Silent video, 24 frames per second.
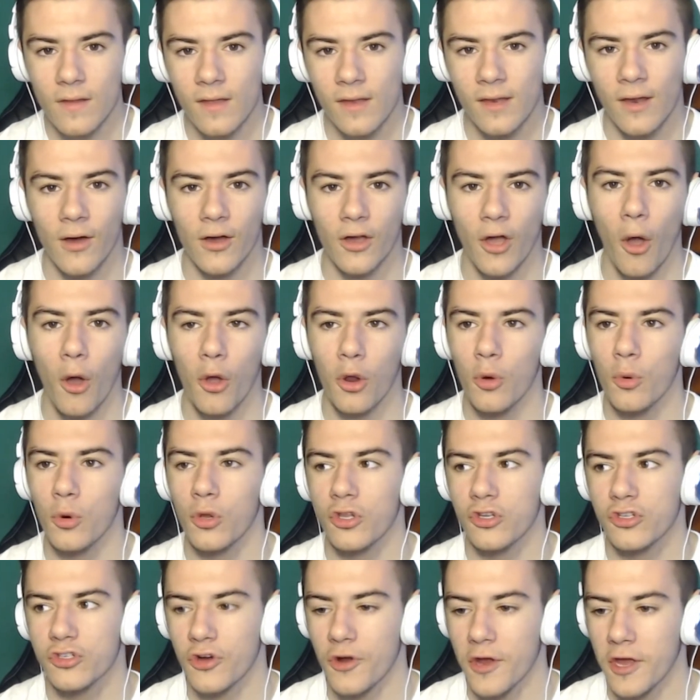Now I kind of want
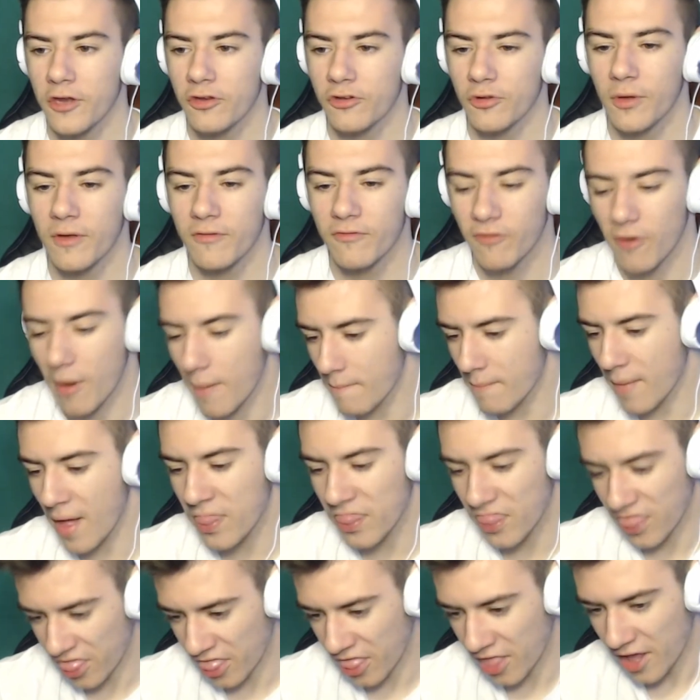to try and do it for a
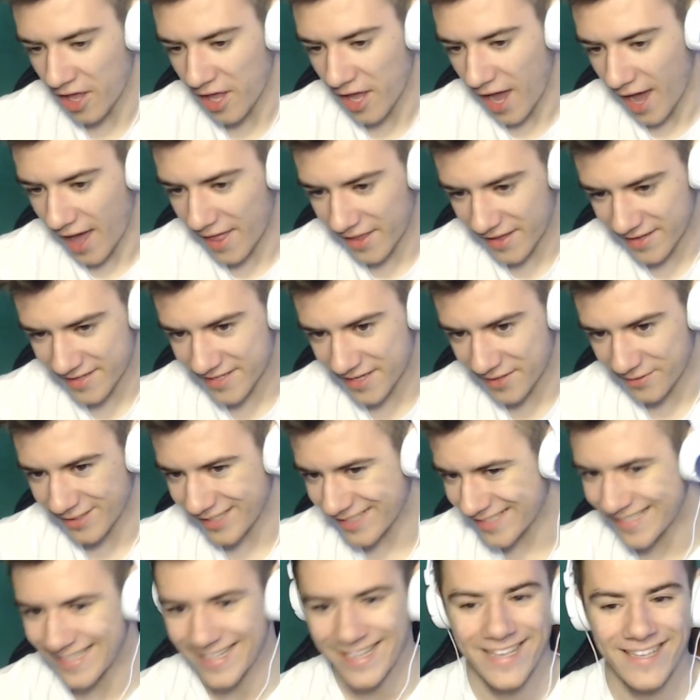month and then see where
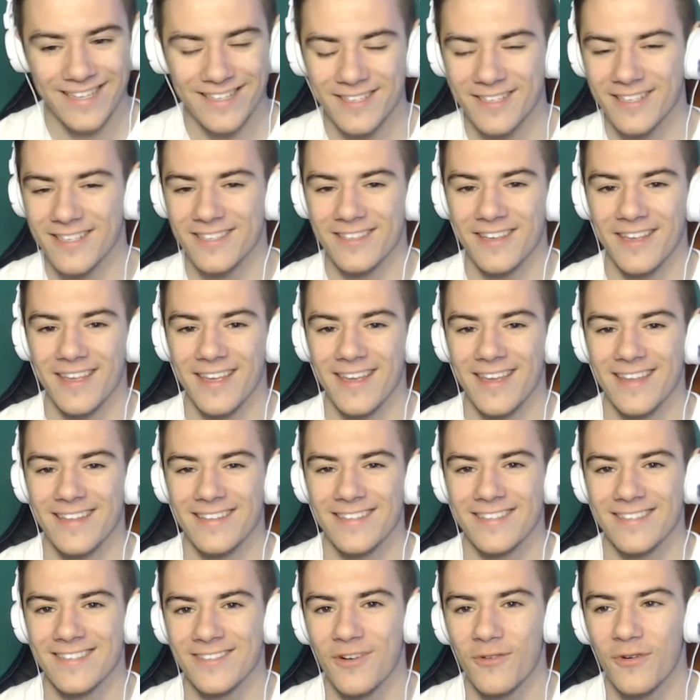this leads, because it's
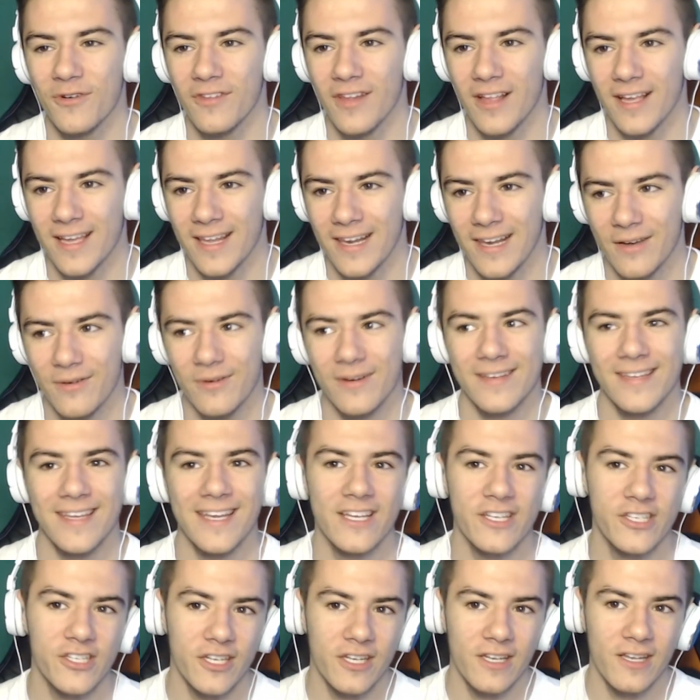sort of like a little
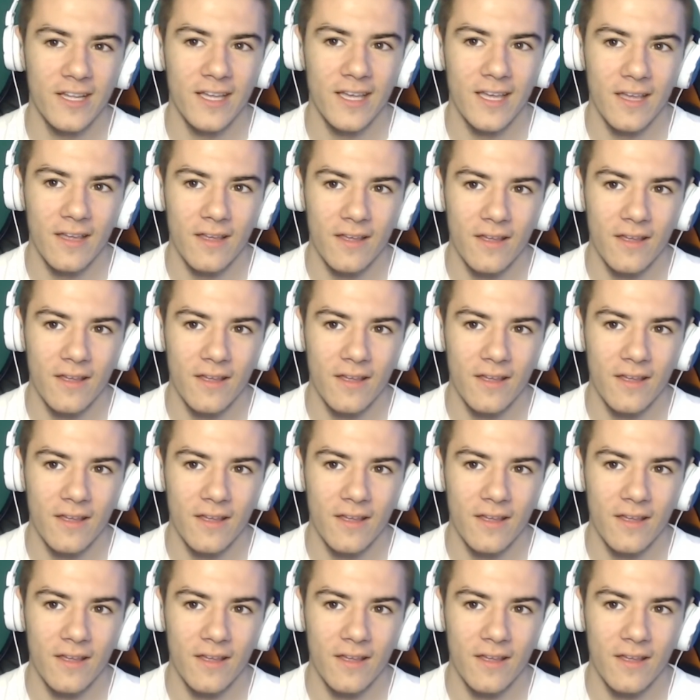addiction. Like,